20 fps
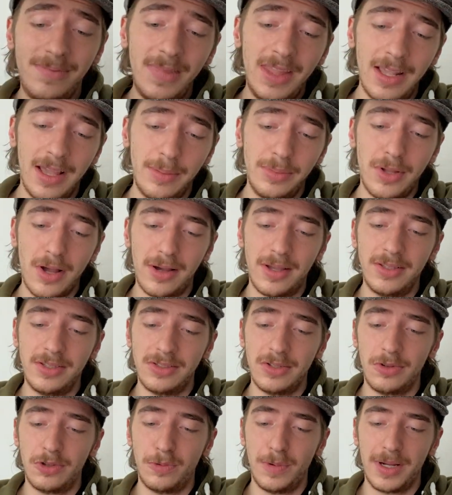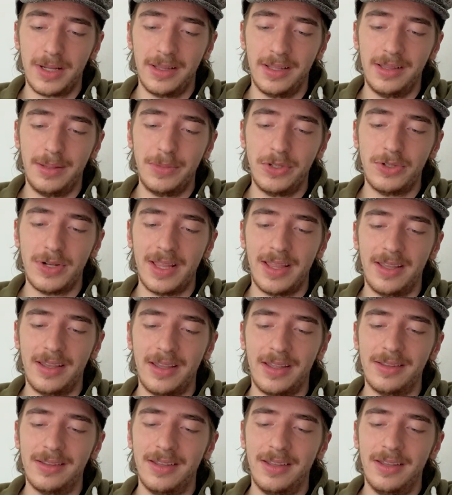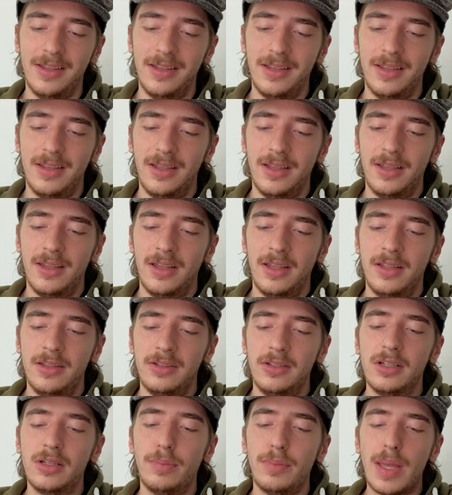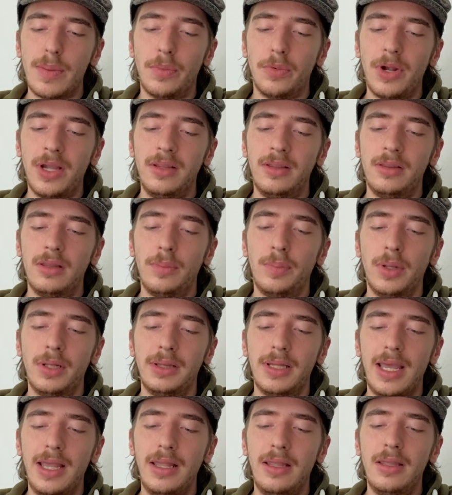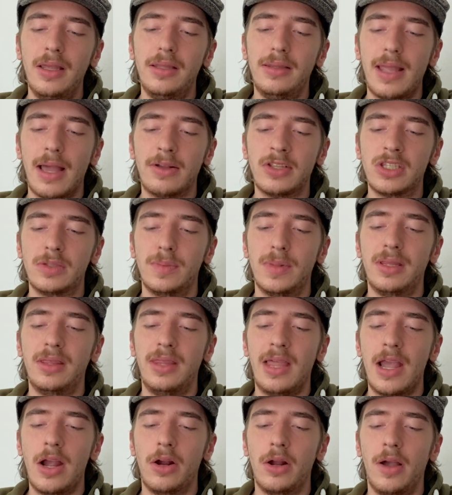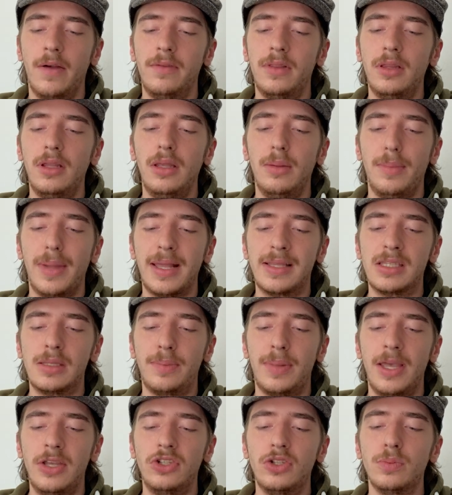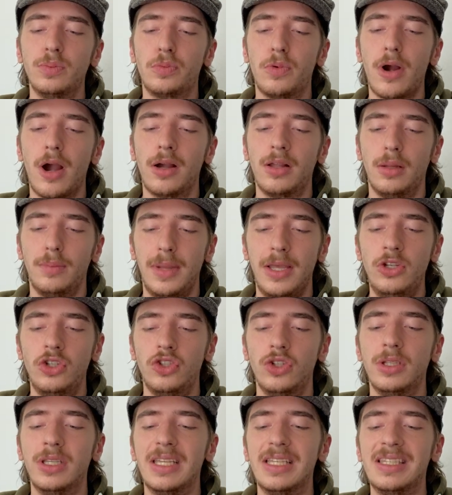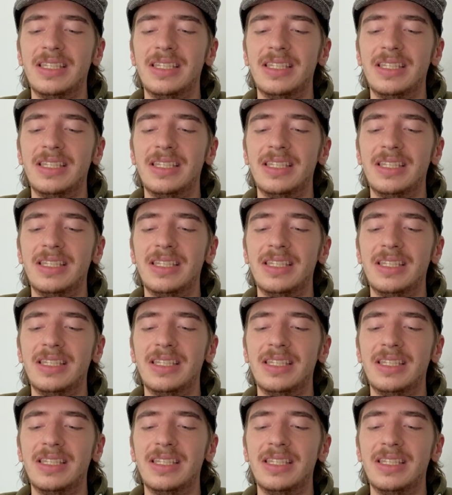I'm talking so quickly. Let me try that again. To commemorate the belated announcement there of the Emancipation Proclamation in